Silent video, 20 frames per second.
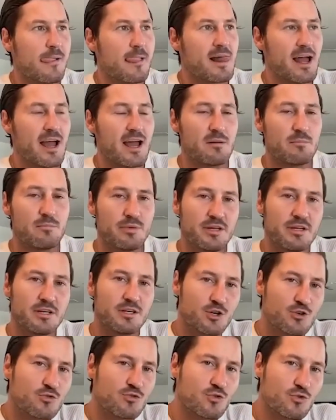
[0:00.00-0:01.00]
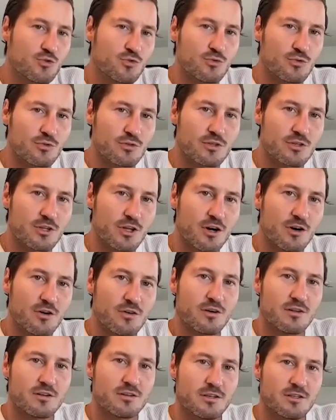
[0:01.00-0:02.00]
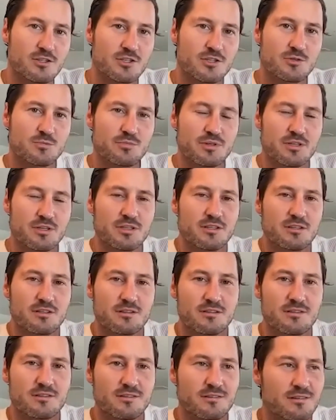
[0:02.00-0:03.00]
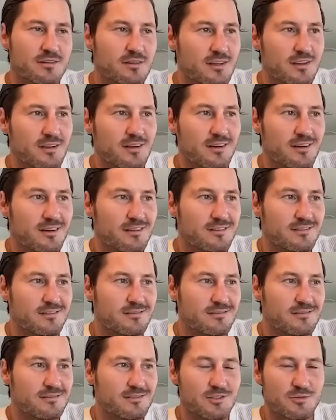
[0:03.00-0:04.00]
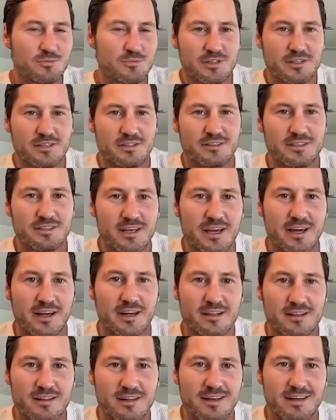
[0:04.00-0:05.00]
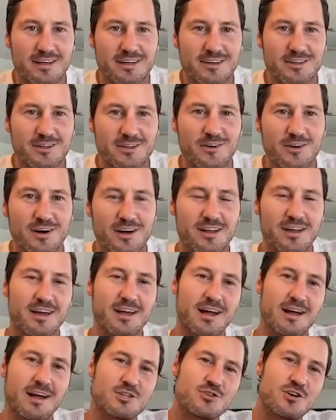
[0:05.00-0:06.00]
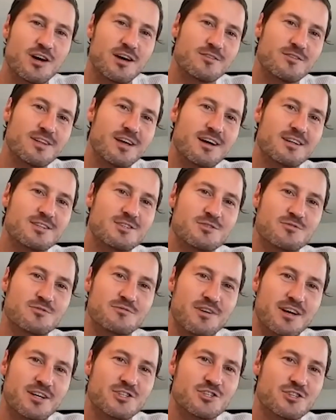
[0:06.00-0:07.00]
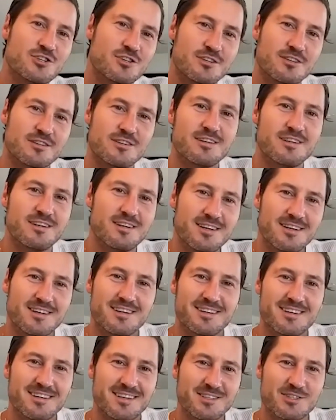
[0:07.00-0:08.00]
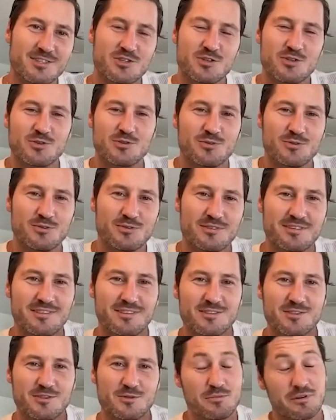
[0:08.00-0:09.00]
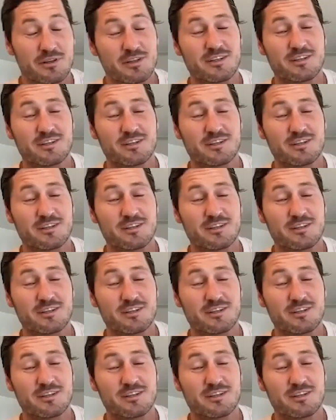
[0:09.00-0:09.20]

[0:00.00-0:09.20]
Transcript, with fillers: and being cruel, you know, and, and just being just being a dick. Like, you know, I, I try to not to venture into into being a